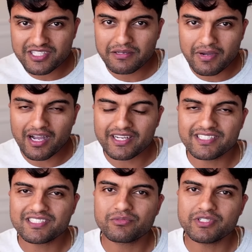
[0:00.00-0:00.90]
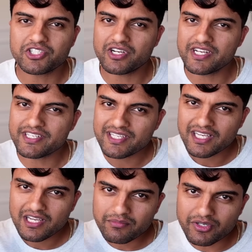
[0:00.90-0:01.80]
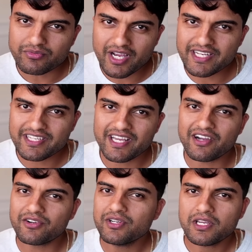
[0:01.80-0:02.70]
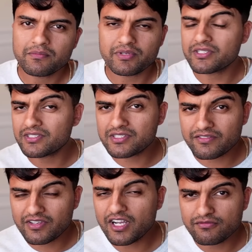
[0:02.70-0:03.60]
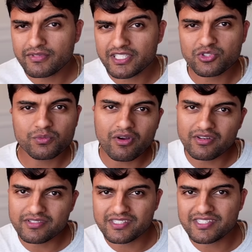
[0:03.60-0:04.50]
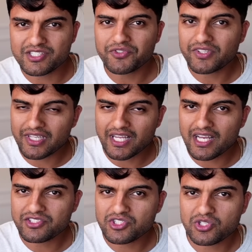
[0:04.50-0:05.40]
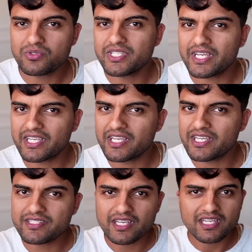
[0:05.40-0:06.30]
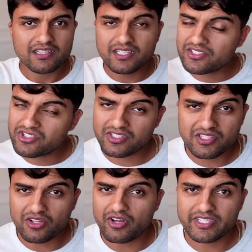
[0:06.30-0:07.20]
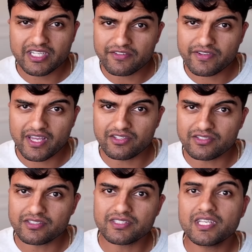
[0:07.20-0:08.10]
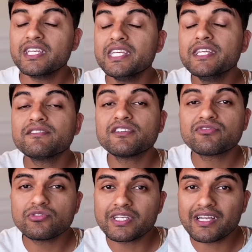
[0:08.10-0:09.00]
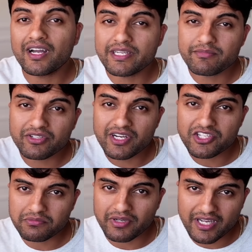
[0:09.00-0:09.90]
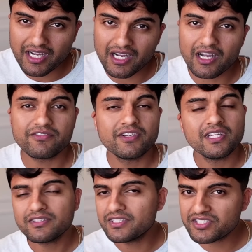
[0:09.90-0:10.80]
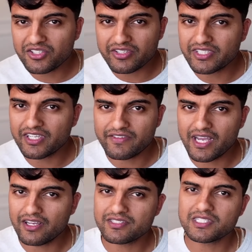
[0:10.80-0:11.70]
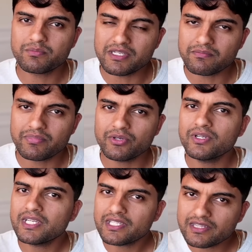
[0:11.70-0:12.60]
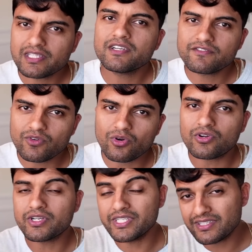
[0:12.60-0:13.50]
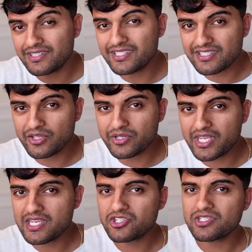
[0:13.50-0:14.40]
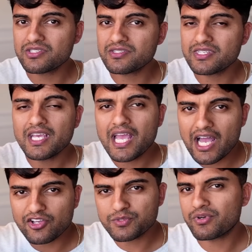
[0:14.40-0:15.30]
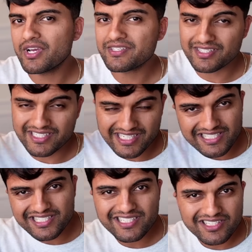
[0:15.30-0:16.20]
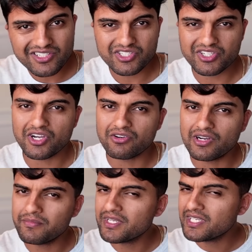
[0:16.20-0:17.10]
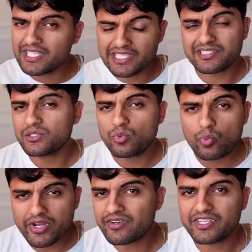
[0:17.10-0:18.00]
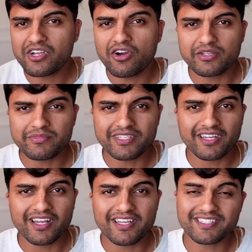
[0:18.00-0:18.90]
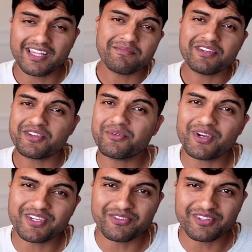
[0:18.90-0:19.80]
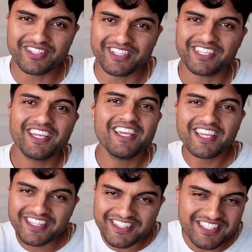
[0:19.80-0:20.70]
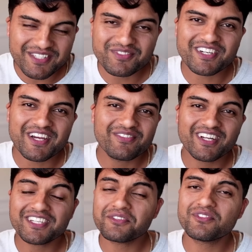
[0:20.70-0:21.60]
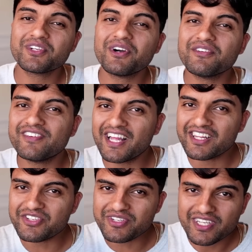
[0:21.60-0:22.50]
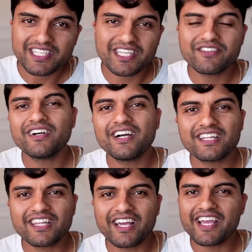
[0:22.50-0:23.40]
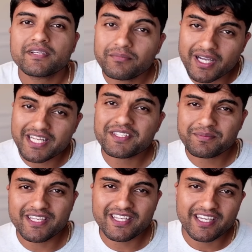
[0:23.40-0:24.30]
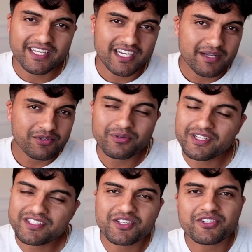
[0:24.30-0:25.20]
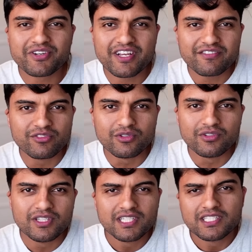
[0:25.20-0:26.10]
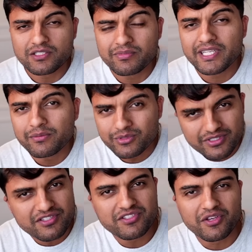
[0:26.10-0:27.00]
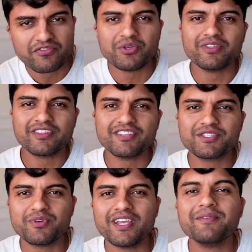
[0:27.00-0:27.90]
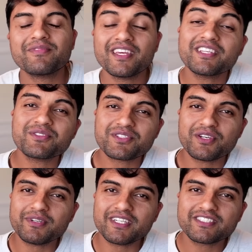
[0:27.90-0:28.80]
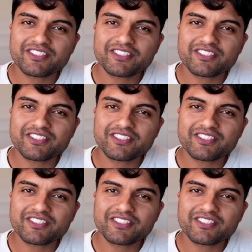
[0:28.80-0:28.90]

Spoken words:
market to retrace. But right now, because of governmental policies over the last 2 decades, there's just not enough houses. Even if we cut immigration by half, there's not enough houses being built. Therefore, in these locations, house prices are continuing to go up. It's a weird economy, guys. Let me know what you think. Hit the subscribe button if you got value. Give it a like. My name's PK. I'm always so grateful to be able to serve you in this way. Thank you so much.